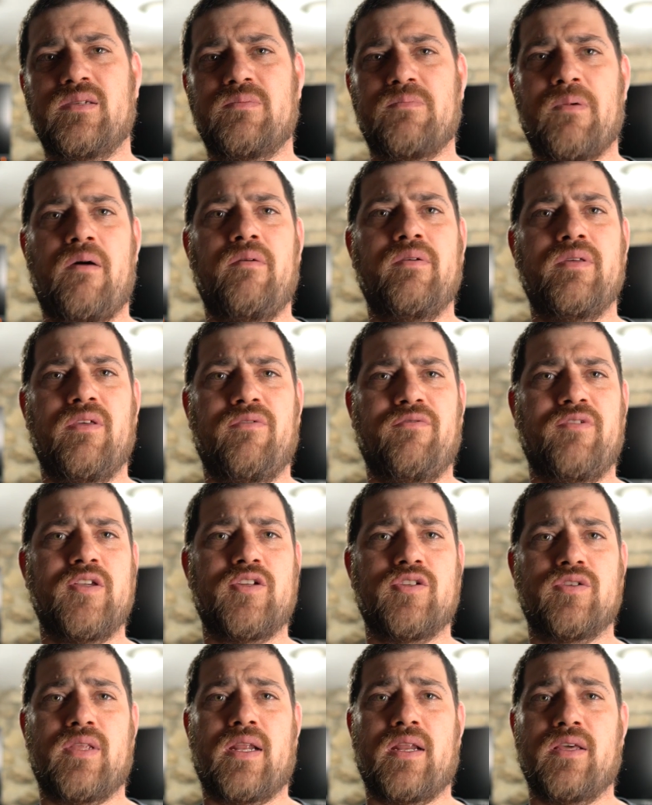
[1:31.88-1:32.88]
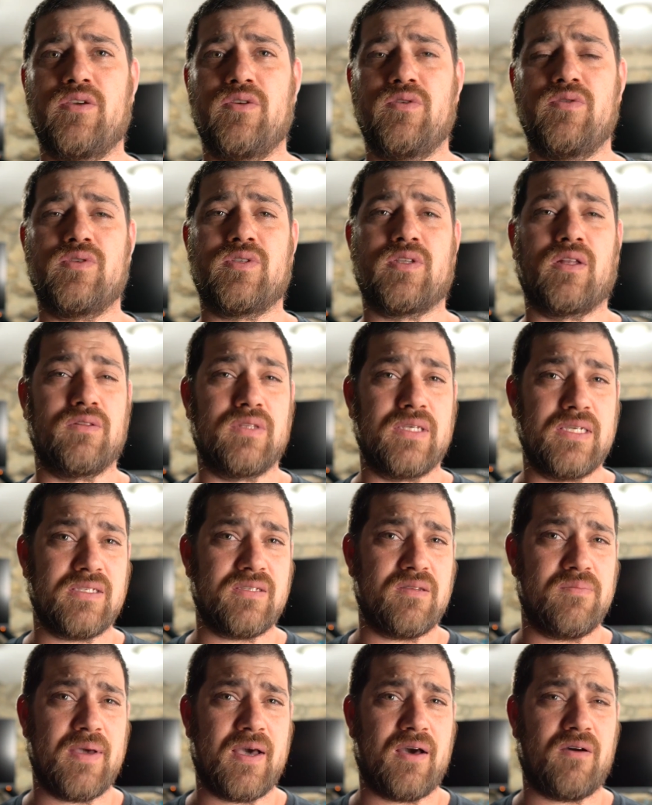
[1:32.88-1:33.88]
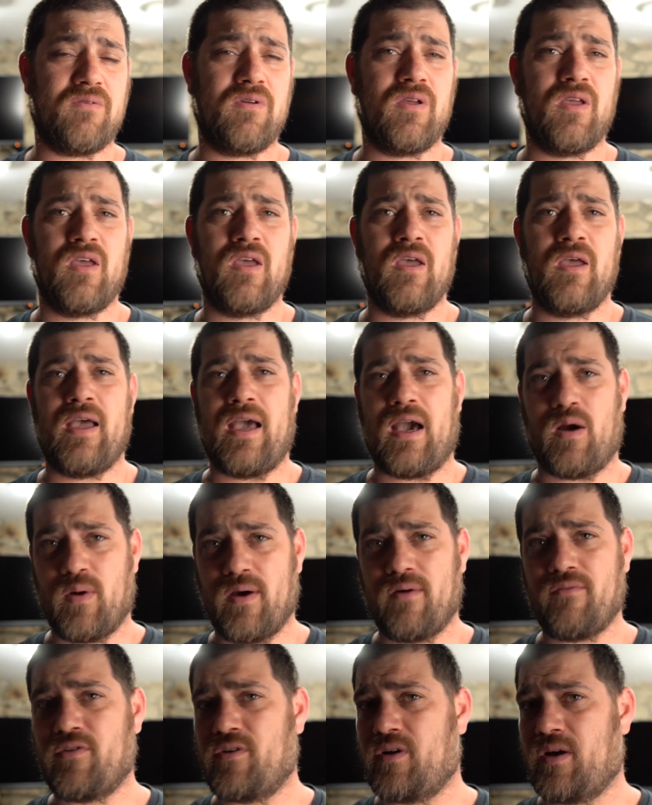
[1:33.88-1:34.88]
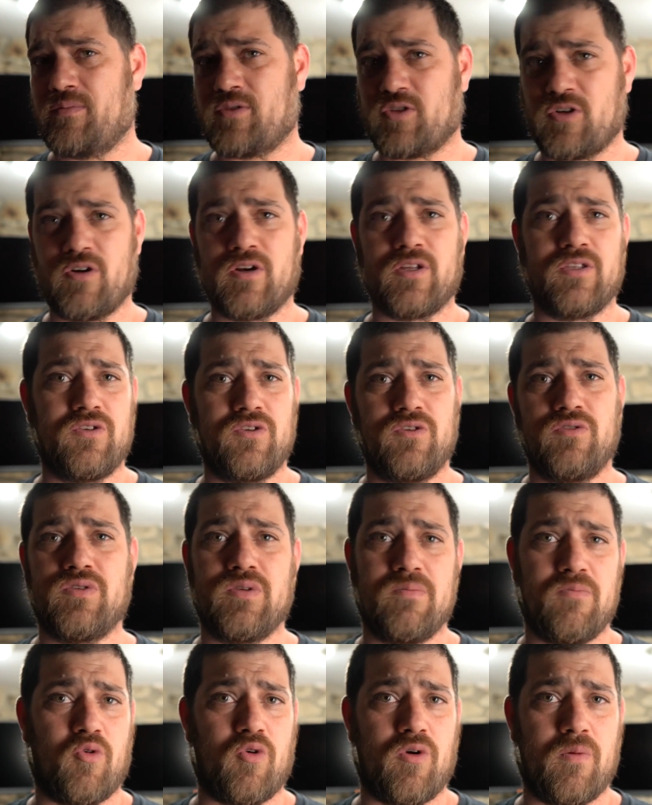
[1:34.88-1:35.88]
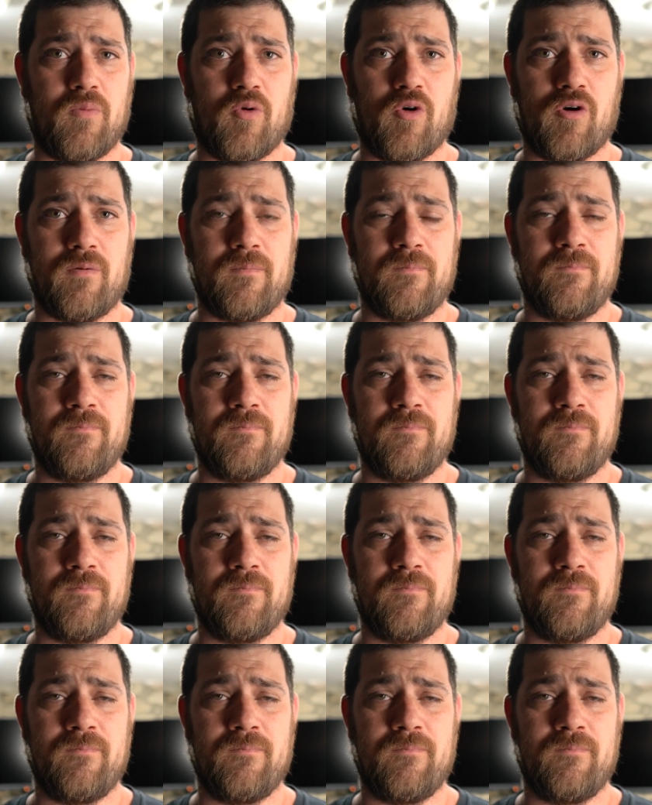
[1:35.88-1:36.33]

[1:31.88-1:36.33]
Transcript: is probably the feature that I use the least amount. However, I'm starting to use it more and more.